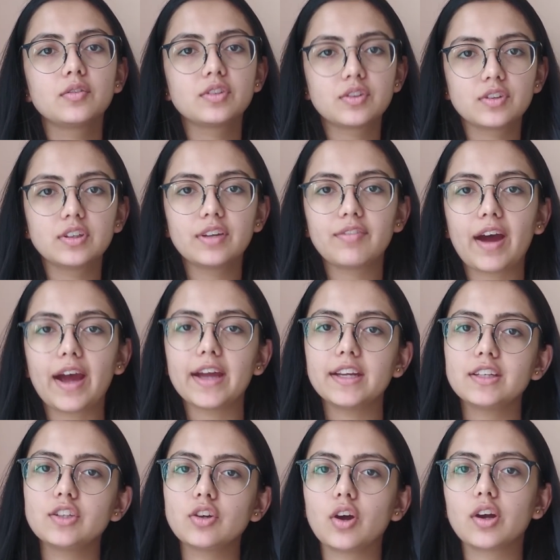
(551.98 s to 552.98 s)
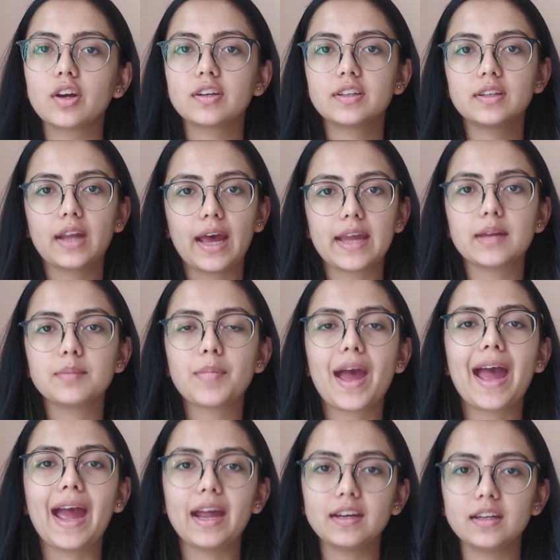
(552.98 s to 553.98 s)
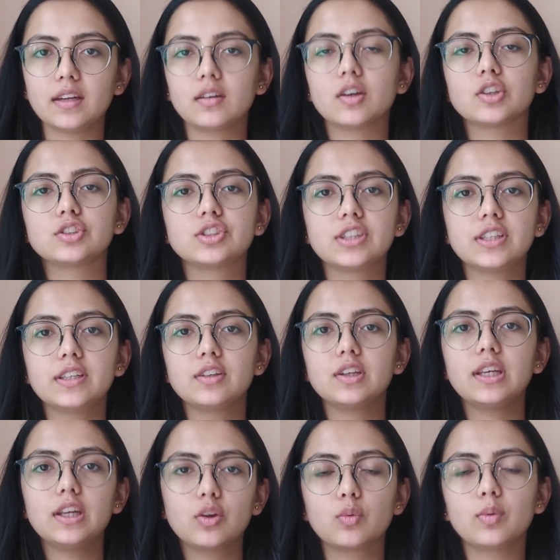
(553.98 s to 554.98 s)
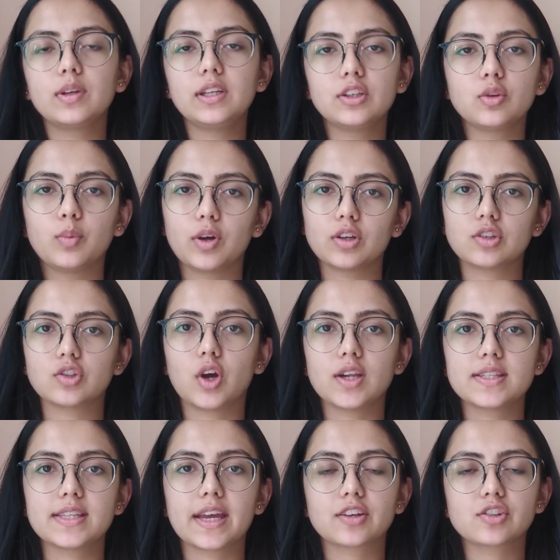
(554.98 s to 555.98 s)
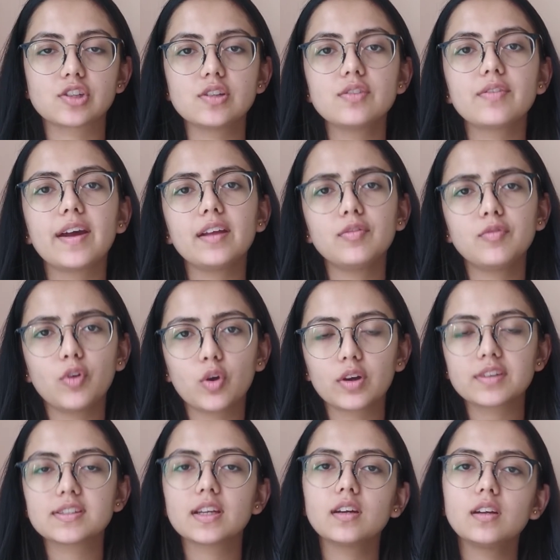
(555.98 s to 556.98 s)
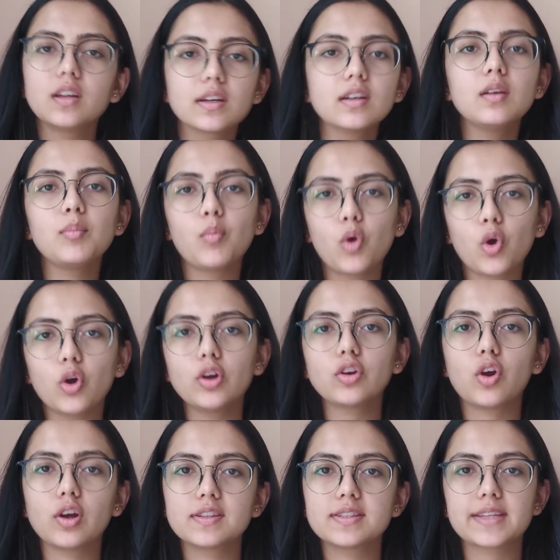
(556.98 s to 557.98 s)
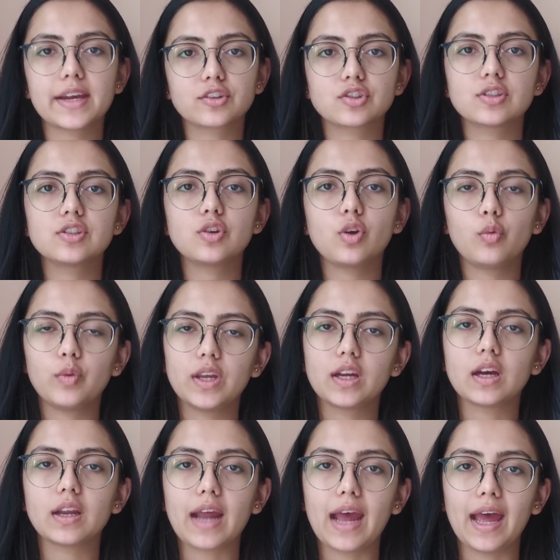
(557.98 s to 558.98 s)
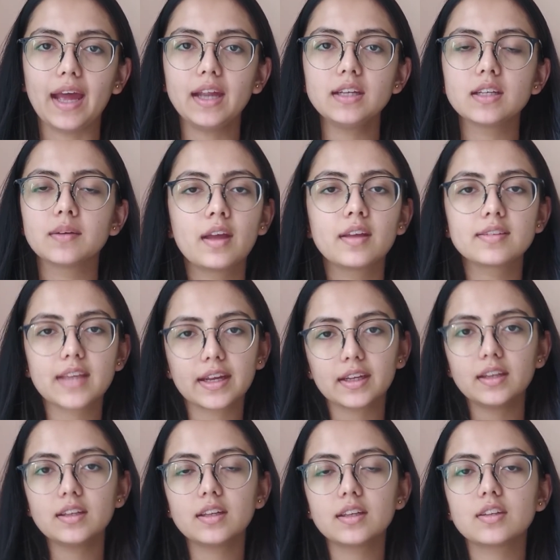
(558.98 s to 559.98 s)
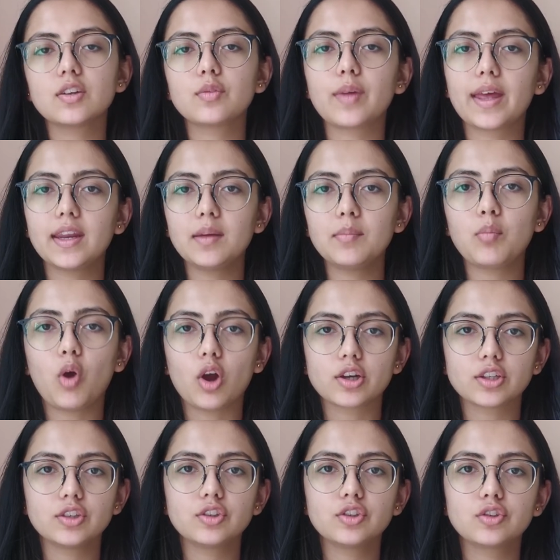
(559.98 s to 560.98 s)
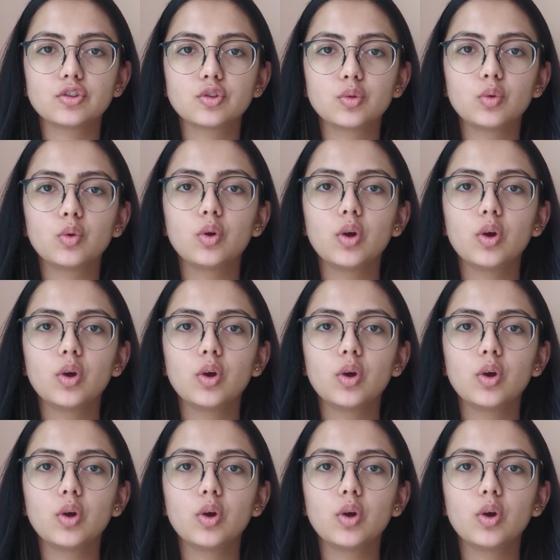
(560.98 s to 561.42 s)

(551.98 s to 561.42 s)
divide your time and energy equally towards all sections while focusing a little more on sections you're weaker at. Second, it is very important to